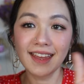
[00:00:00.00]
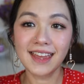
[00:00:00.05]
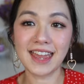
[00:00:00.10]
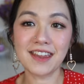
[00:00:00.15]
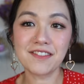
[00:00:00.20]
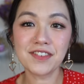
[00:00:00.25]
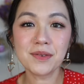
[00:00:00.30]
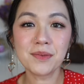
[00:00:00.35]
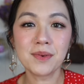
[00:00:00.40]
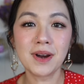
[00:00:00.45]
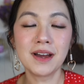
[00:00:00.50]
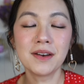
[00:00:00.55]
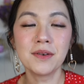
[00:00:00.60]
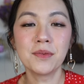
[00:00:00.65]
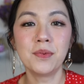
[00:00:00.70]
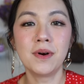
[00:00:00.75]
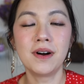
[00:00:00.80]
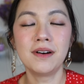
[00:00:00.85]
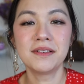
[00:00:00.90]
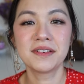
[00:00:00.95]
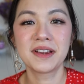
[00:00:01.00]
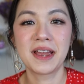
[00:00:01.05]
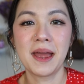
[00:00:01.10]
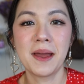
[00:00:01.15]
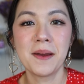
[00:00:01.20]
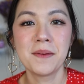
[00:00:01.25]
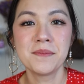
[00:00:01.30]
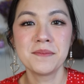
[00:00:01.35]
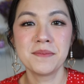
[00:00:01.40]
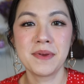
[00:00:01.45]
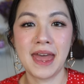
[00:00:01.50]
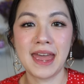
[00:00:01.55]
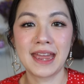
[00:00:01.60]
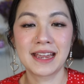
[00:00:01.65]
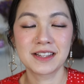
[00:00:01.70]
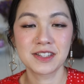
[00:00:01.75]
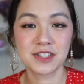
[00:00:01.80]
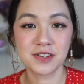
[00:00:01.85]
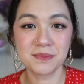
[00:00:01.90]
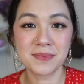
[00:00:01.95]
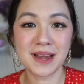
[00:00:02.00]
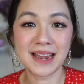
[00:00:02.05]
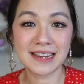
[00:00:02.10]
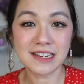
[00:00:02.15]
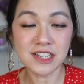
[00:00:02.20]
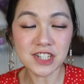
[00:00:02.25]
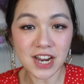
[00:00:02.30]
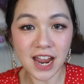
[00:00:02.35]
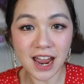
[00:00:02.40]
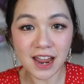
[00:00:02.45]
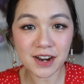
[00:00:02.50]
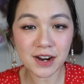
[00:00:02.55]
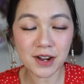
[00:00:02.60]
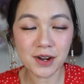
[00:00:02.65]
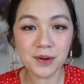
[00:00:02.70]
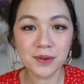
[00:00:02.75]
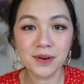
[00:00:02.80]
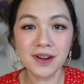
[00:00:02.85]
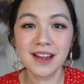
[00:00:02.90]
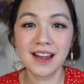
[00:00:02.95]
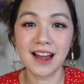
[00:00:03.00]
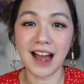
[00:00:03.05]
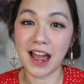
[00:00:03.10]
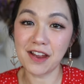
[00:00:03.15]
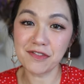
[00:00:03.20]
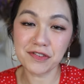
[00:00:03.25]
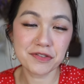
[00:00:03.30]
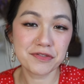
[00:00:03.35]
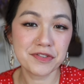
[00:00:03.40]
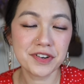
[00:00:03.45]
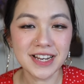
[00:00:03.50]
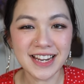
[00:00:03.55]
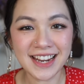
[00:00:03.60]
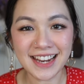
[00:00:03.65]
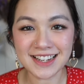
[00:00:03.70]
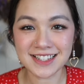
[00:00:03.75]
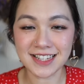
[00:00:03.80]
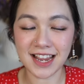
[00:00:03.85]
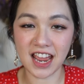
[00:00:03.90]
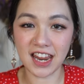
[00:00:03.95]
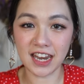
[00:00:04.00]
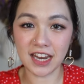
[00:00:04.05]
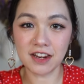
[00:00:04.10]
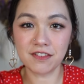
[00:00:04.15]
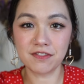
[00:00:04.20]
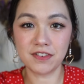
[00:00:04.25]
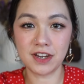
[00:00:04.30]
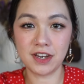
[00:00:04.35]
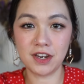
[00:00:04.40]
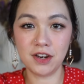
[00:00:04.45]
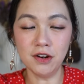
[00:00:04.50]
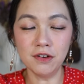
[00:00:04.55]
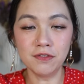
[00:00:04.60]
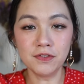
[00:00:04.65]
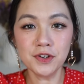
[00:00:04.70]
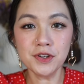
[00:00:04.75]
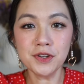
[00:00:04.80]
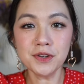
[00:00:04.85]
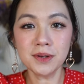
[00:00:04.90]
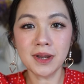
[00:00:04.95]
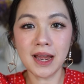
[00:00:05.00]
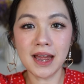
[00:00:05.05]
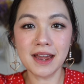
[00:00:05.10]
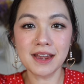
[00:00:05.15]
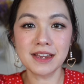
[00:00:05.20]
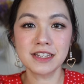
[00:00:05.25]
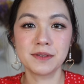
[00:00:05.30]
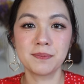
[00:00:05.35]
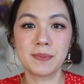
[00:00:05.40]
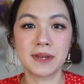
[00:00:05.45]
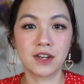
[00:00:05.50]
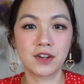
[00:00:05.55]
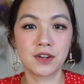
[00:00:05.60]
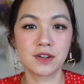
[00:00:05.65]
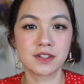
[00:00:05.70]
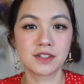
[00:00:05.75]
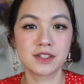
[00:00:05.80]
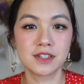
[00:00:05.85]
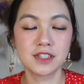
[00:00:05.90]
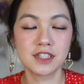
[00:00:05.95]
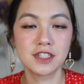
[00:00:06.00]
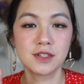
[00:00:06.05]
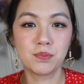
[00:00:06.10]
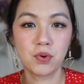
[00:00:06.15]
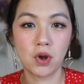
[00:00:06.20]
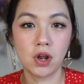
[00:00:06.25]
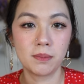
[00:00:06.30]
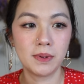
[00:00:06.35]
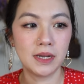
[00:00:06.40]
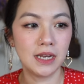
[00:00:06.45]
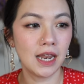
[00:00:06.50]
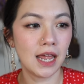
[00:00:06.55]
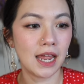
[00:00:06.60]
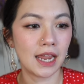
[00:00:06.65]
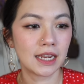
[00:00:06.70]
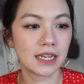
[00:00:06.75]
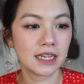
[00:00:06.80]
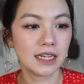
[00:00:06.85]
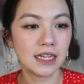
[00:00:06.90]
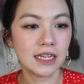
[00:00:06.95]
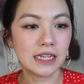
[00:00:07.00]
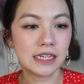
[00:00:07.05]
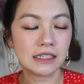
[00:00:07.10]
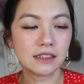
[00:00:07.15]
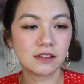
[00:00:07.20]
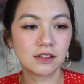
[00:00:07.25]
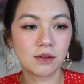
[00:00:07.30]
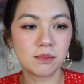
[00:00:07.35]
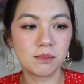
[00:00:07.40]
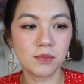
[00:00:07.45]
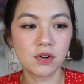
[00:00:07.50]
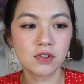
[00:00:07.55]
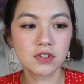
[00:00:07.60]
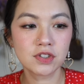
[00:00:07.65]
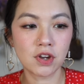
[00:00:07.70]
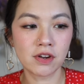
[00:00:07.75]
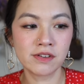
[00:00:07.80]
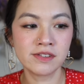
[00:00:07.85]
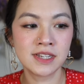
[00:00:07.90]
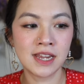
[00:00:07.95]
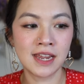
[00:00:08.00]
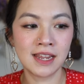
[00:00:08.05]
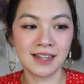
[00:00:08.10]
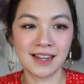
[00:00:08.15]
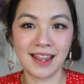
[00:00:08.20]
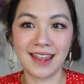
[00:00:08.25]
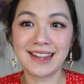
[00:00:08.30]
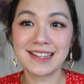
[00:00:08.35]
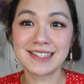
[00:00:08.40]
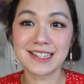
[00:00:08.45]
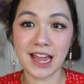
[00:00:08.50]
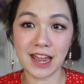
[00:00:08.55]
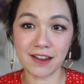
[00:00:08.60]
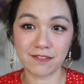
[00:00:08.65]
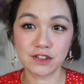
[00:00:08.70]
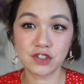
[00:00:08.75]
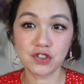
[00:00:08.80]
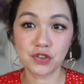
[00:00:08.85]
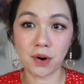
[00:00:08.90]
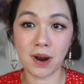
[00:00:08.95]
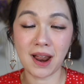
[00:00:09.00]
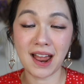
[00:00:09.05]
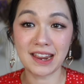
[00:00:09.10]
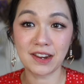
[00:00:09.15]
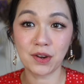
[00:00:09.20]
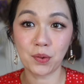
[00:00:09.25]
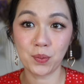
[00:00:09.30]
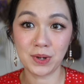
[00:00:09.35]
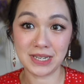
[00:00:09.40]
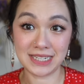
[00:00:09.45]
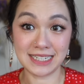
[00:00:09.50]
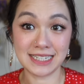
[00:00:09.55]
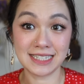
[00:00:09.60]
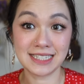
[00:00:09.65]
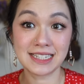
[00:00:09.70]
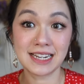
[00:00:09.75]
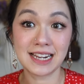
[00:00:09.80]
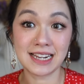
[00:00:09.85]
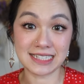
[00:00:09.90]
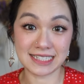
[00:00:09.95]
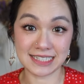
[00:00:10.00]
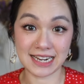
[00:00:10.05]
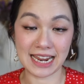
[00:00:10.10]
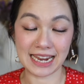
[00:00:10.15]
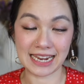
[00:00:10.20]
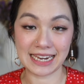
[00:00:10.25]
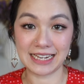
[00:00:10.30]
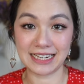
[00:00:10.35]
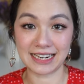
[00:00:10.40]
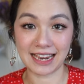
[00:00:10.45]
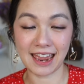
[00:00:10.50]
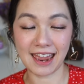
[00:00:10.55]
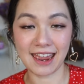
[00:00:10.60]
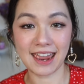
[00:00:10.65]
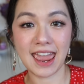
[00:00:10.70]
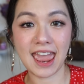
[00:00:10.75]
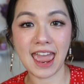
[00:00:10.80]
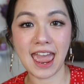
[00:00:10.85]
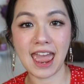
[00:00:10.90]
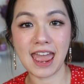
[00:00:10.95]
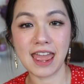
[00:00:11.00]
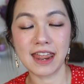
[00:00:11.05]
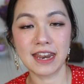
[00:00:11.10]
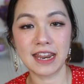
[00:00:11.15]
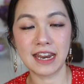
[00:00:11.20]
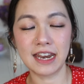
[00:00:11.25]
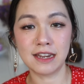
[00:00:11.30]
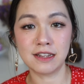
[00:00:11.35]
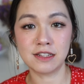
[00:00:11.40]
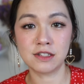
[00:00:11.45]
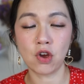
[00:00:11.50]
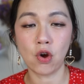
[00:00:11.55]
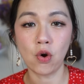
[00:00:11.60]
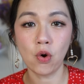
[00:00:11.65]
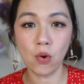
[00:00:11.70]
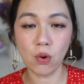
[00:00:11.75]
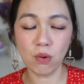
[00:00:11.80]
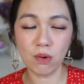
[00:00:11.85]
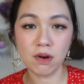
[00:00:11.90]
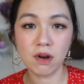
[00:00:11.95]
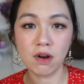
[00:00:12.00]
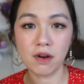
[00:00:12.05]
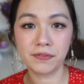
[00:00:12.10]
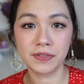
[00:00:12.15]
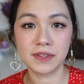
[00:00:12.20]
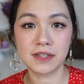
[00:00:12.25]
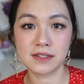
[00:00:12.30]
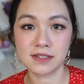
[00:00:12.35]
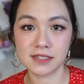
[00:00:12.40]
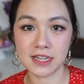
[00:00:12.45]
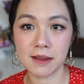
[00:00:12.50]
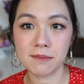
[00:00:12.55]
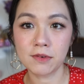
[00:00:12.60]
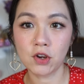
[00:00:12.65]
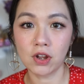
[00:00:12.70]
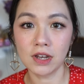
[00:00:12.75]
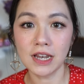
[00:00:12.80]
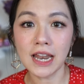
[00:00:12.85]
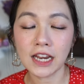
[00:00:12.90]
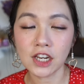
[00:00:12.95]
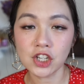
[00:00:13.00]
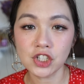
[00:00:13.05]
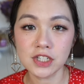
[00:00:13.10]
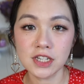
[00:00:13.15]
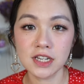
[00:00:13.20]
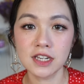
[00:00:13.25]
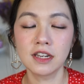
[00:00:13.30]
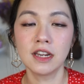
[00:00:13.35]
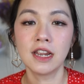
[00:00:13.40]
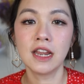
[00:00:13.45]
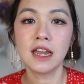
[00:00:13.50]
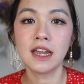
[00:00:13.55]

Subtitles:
Hey everyone, welcome back to my channel. I have a really exciting video for you guys because this is probably like the most contact lens I've tried within a day, okay? And it is all on the same collection.